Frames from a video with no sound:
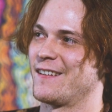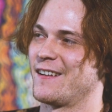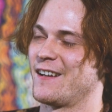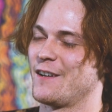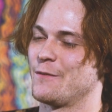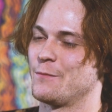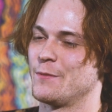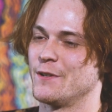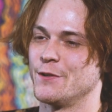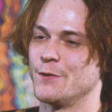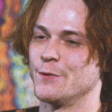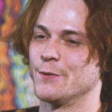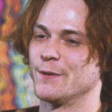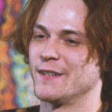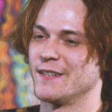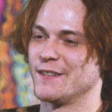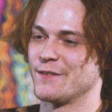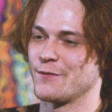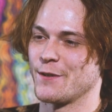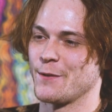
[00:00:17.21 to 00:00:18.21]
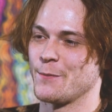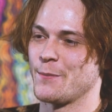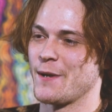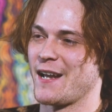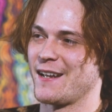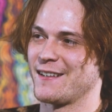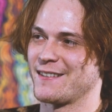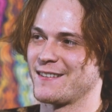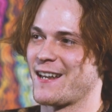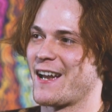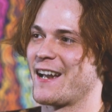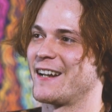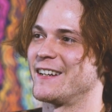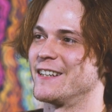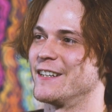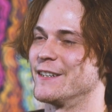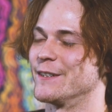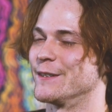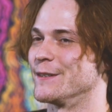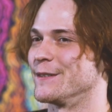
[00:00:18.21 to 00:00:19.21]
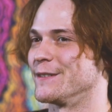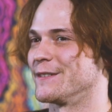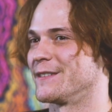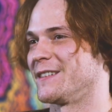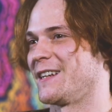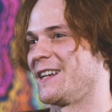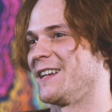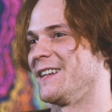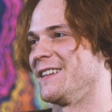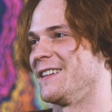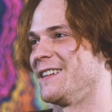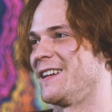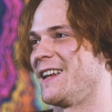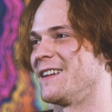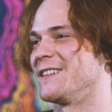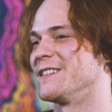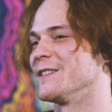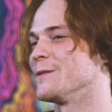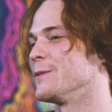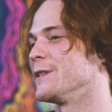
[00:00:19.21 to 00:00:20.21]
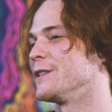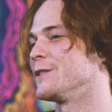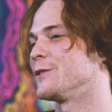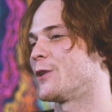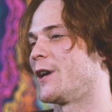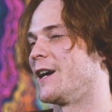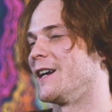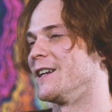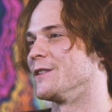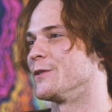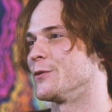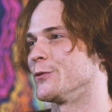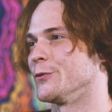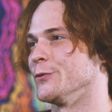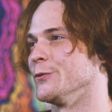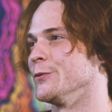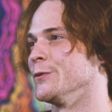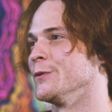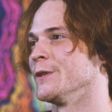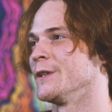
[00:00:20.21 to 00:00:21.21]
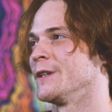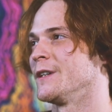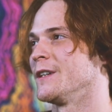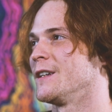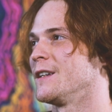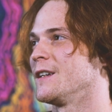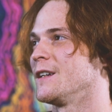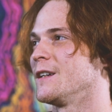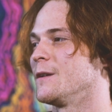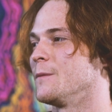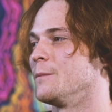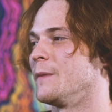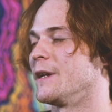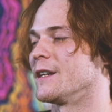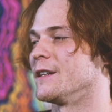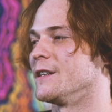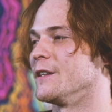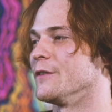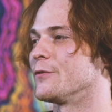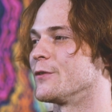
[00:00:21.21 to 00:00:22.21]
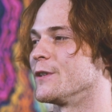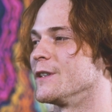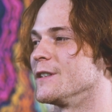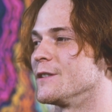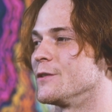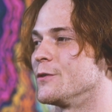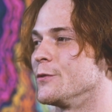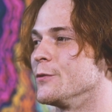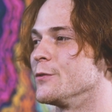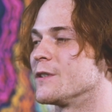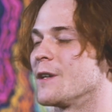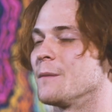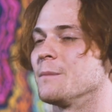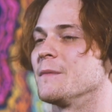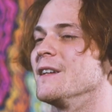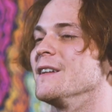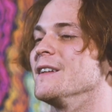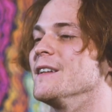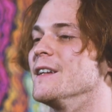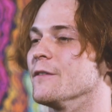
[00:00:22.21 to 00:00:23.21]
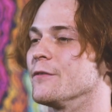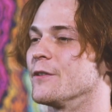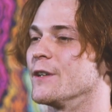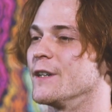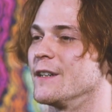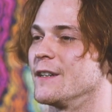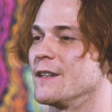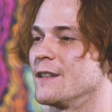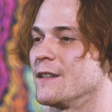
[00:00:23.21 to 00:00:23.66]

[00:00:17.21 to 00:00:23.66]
I've been doing this for the past nine years and I've just been trying to make a difference, do something different.